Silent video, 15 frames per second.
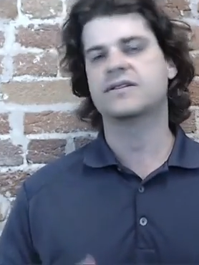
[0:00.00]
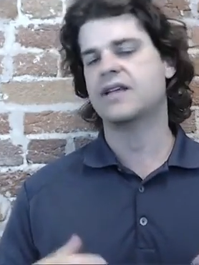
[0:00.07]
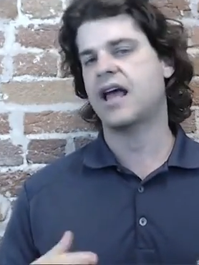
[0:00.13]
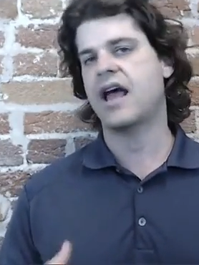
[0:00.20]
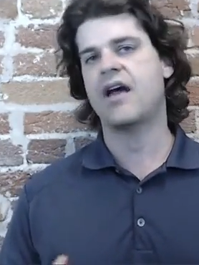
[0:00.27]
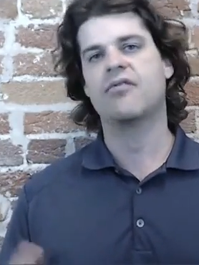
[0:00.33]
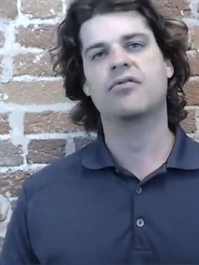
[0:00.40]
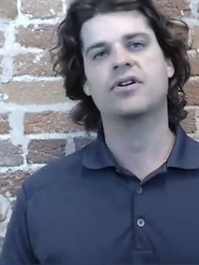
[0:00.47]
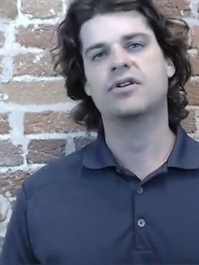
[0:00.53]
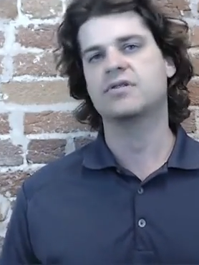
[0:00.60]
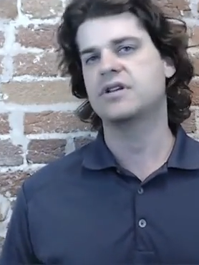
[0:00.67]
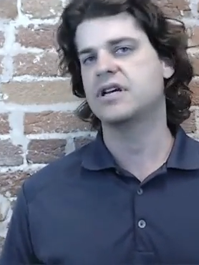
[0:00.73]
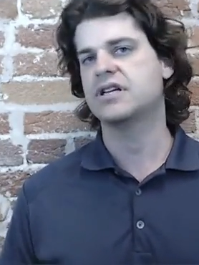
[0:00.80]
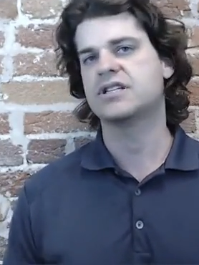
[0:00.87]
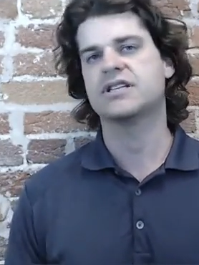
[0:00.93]
to have what you
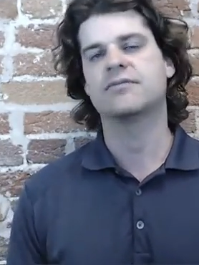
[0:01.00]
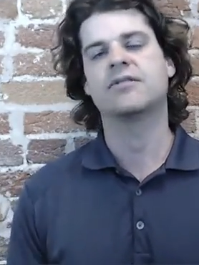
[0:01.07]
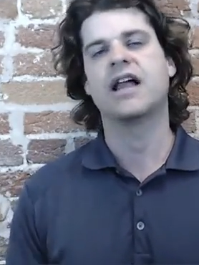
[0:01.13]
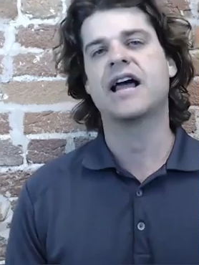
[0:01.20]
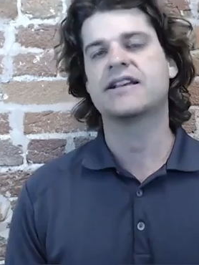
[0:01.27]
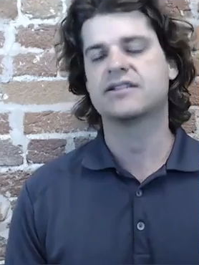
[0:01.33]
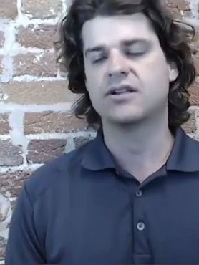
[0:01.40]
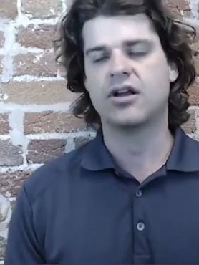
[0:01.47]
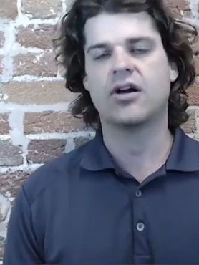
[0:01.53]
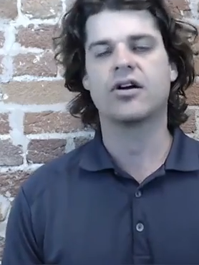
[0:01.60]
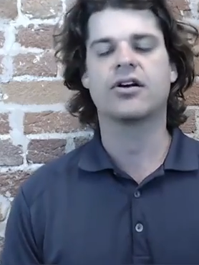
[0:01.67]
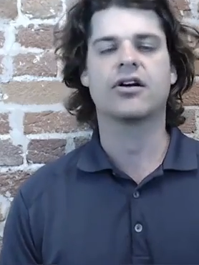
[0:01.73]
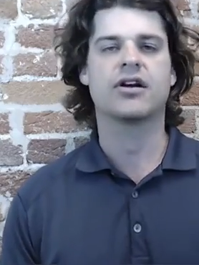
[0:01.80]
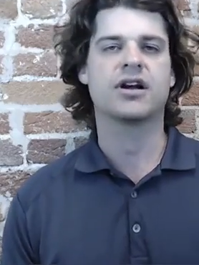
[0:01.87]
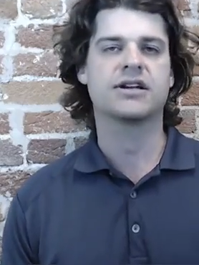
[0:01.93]
teach them last
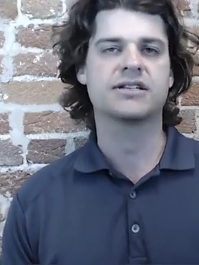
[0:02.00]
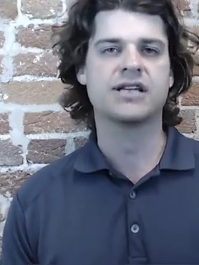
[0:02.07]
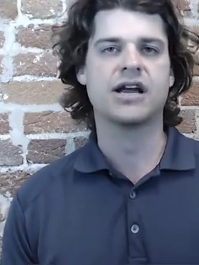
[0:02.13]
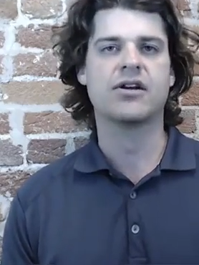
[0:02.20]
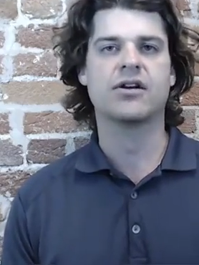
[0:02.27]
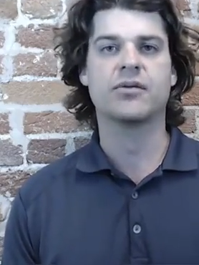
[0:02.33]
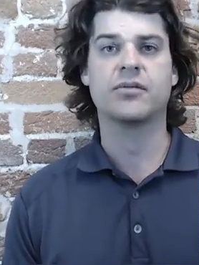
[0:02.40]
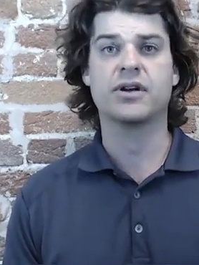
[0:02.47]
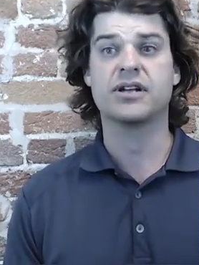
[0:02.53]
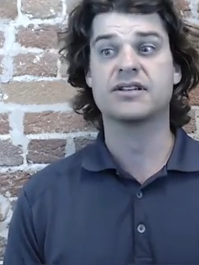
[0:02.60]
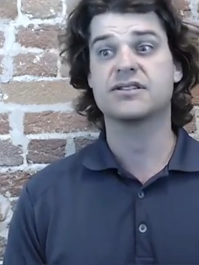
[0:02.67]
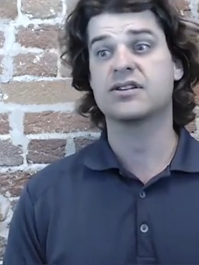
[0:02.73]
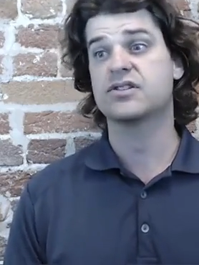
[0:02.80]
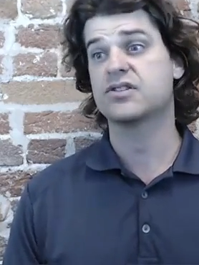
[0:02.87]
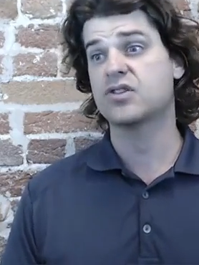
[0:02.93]
longer, etc., because
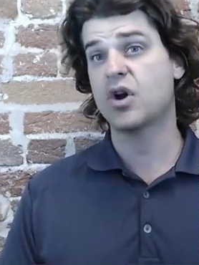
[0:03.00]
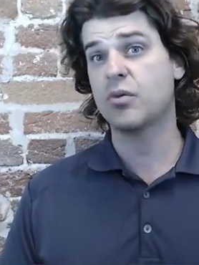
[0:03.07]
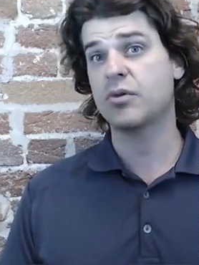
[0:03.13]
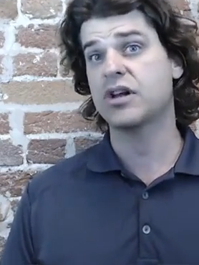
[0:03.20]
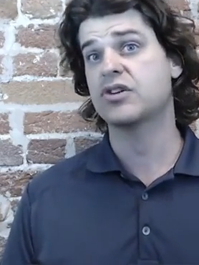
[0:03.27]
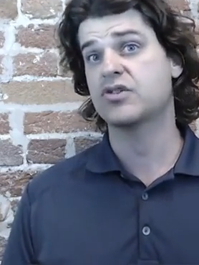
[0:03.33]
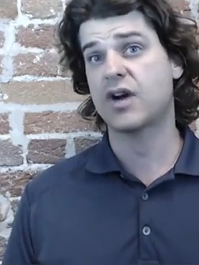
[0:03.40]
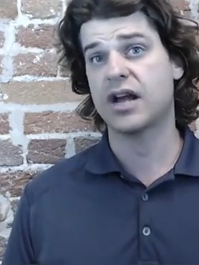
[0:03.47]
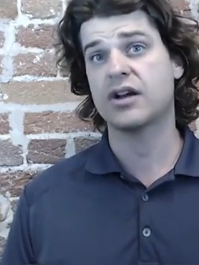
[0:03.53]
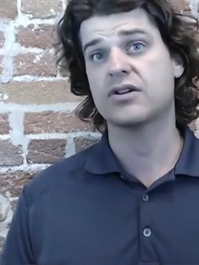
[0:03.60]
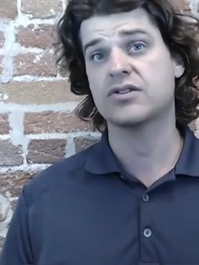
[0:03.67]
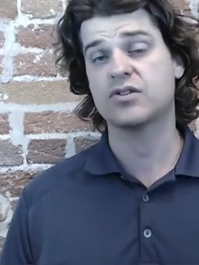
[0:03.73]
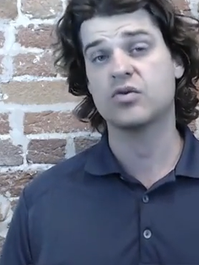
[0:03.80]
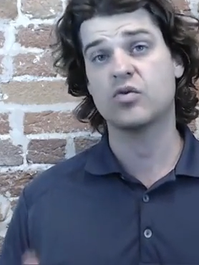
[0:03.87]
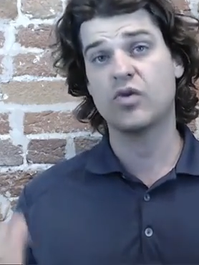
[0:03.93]
there's so many trainers
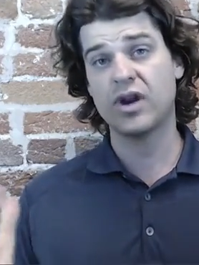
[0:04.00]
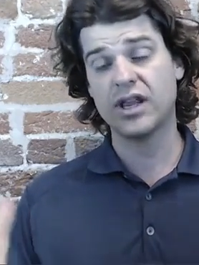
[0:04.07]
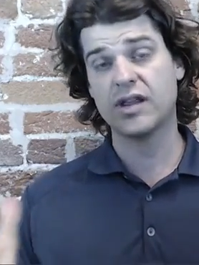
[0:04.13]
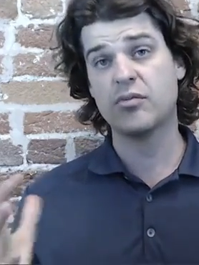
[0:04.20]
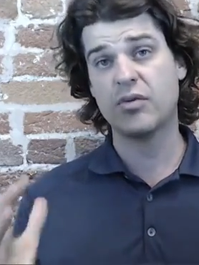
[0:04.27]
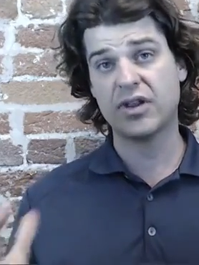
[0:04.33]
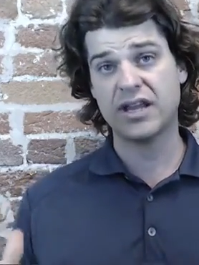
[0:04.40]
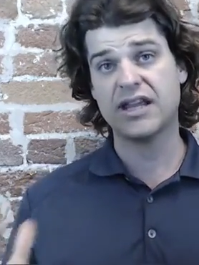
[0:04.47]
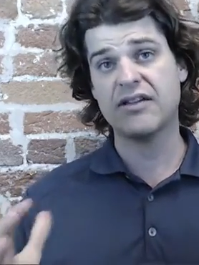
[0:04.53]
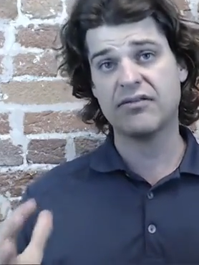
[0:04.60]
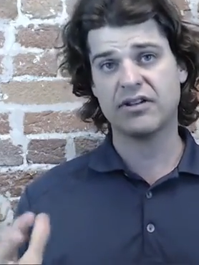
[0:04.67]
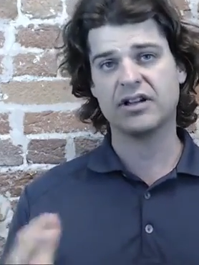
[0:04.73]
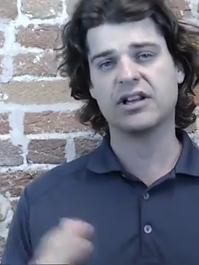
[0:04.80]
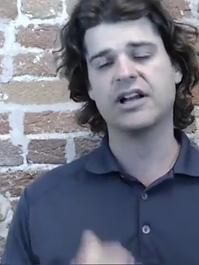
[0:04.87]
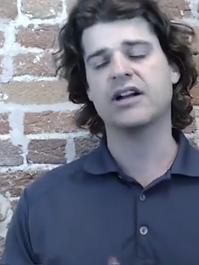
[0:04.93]
who really believe
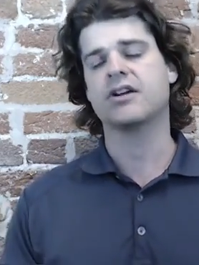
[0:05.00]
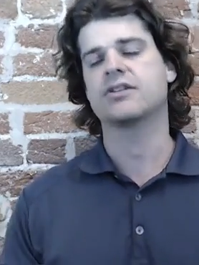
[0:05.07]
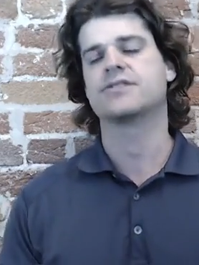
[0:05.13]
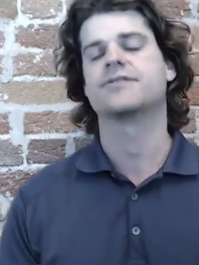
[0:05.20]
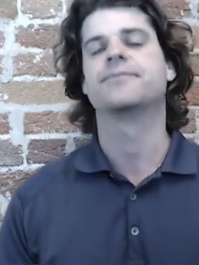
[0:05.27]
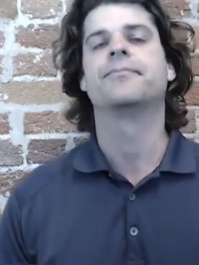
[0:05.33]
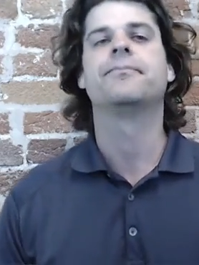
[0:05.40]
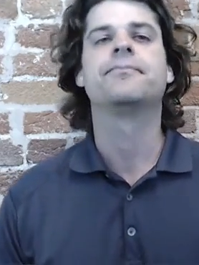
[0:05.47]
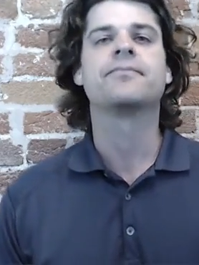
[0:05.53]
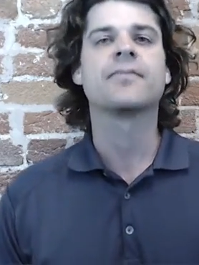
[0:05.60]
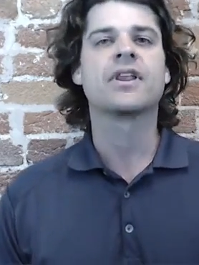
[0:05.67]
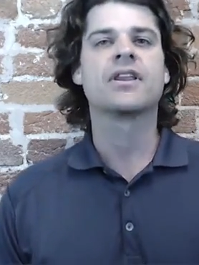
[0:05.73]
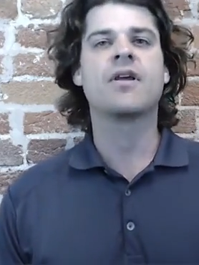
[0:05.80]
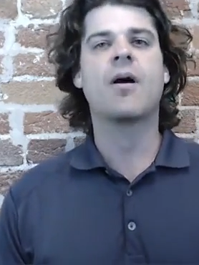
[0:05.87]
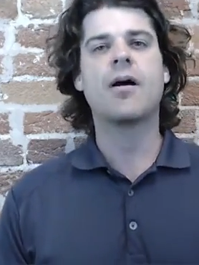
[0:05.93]
in clickers. Now, I'm